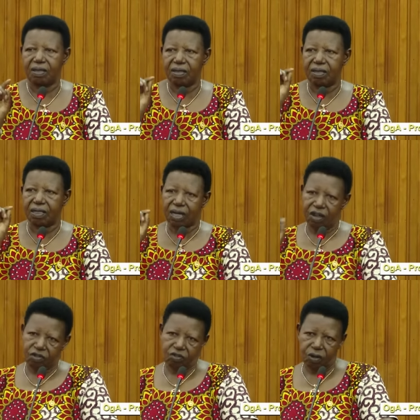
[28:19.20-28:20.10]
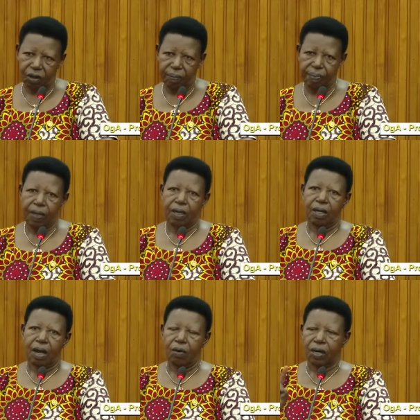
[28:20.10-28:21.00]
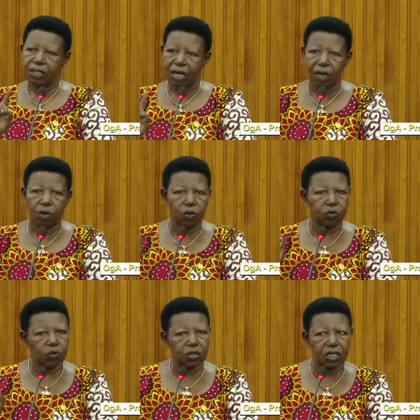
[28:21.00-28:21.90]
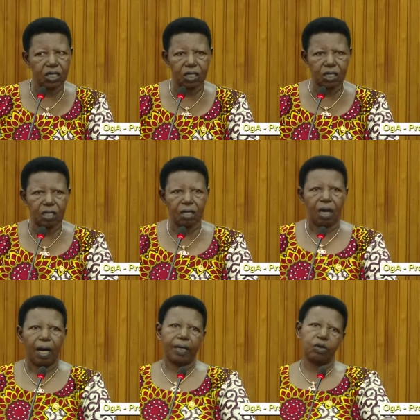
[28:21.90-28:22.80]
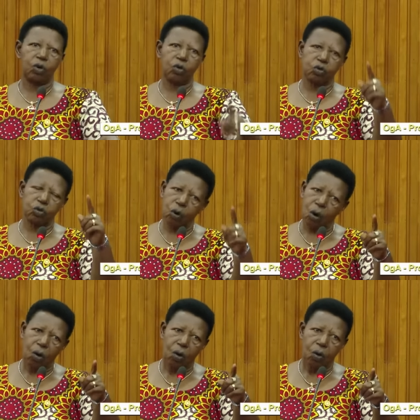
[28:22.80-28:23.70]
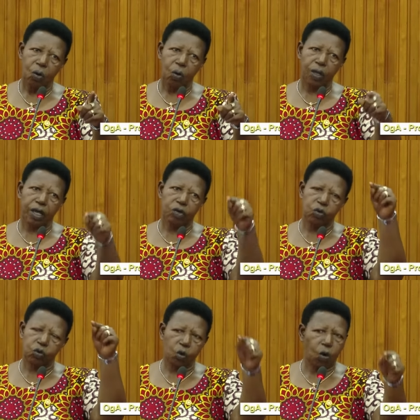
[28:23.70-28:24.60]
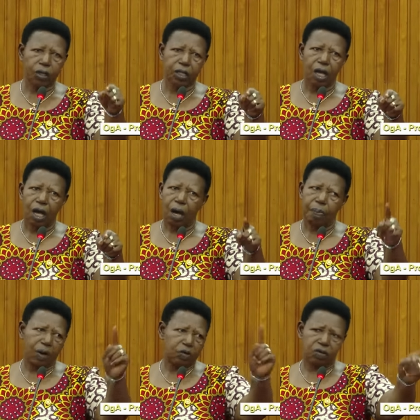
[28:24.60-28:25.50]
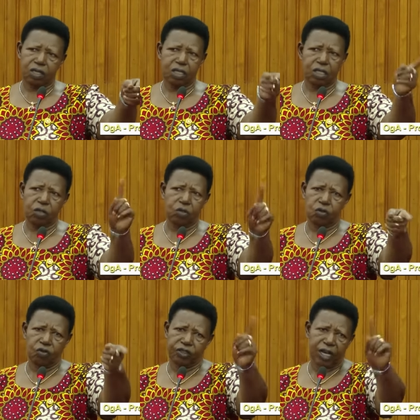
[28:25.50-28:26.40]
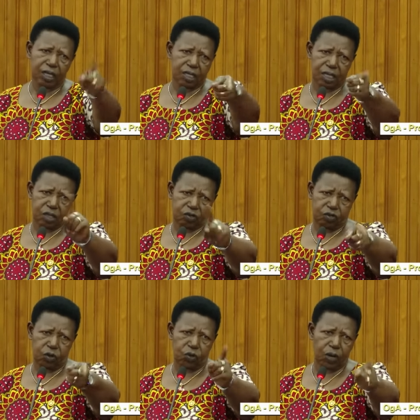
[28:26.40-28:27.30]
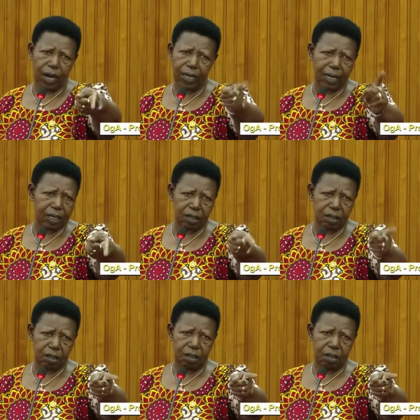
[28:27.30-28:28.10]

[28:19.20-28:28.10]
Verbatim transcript: this nation. Now, as I go to sit, I don't know whether you talked about this issue of taxes for Ugandans.